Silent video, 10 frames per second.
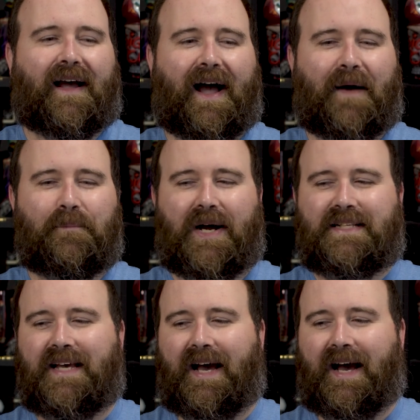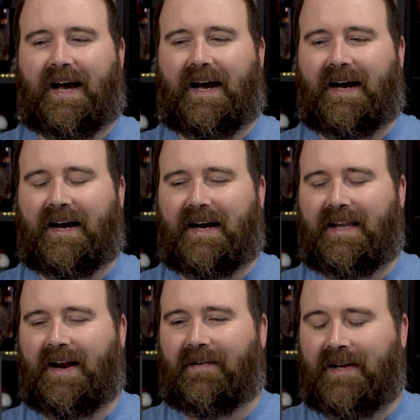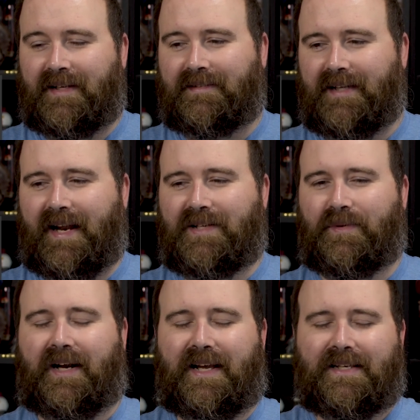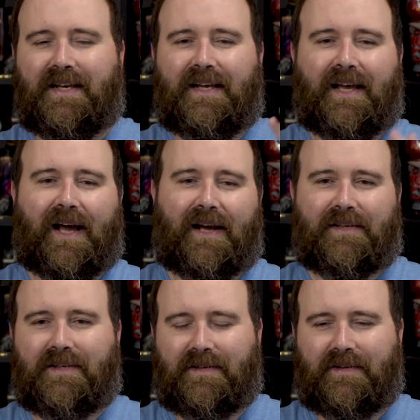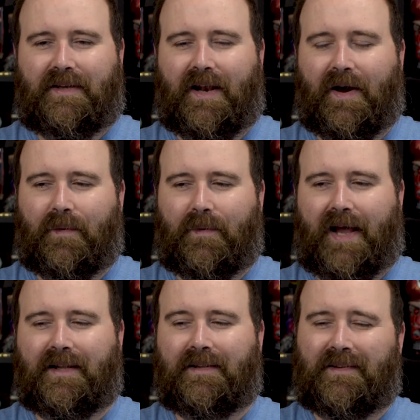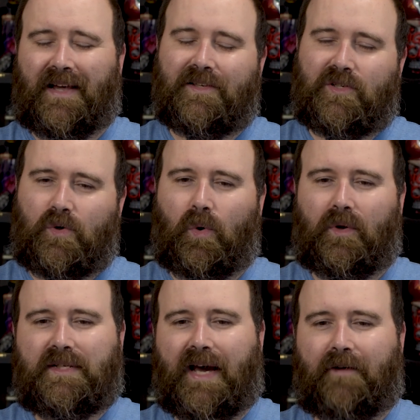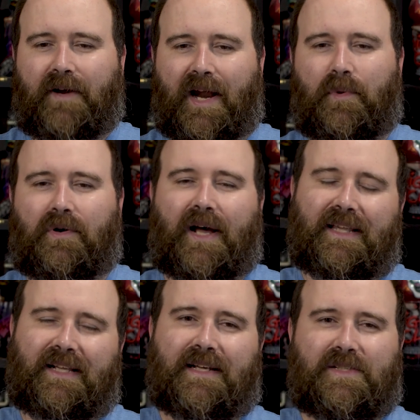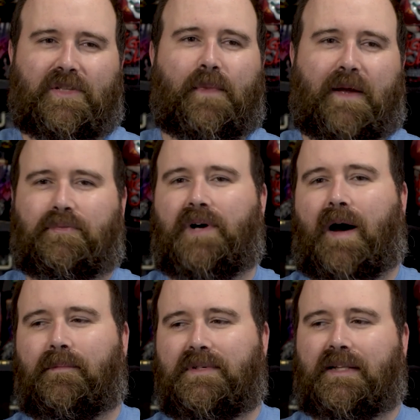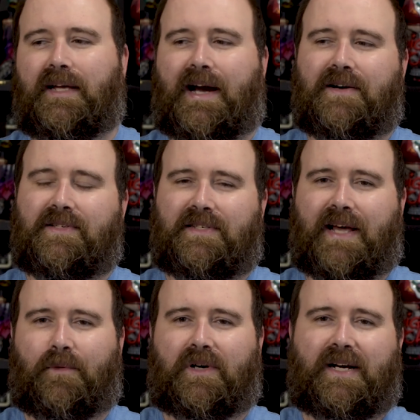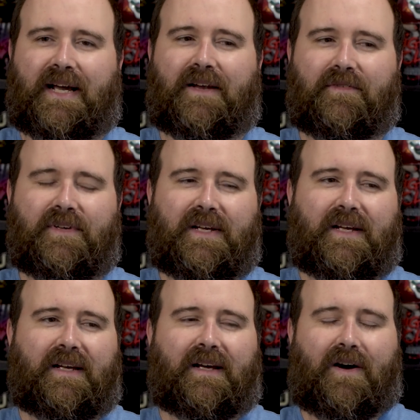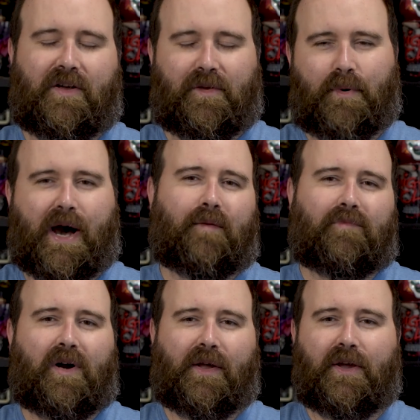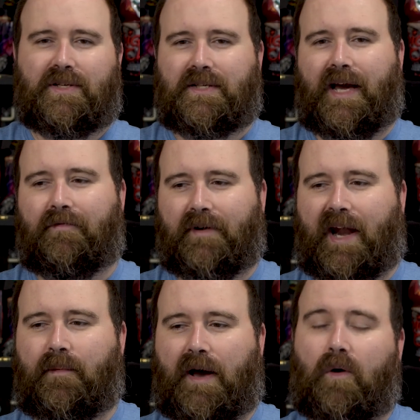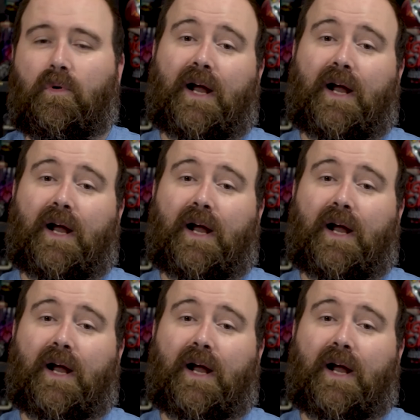But it is what it is. And The School is kind of forgettable. I think that's the main problem, is that the houses that were kind of on the bottom rung, you just kind of forget about.